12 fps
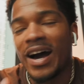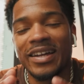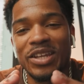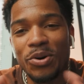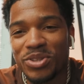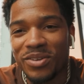I
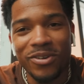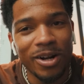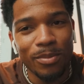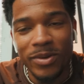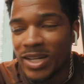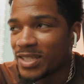deal with it for a
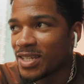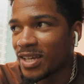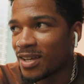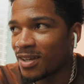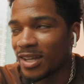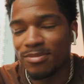couple minutes,
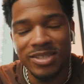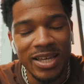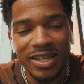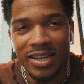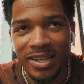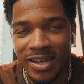get
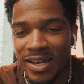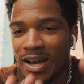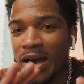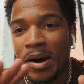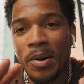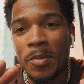upset,
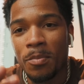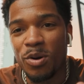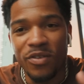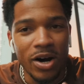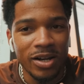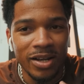
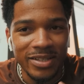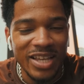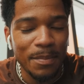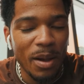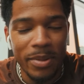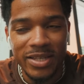move on. That's
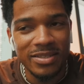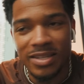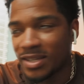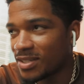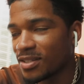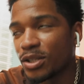like my best
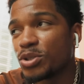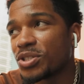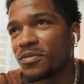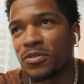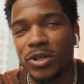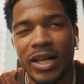
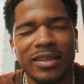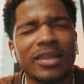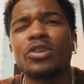solution for like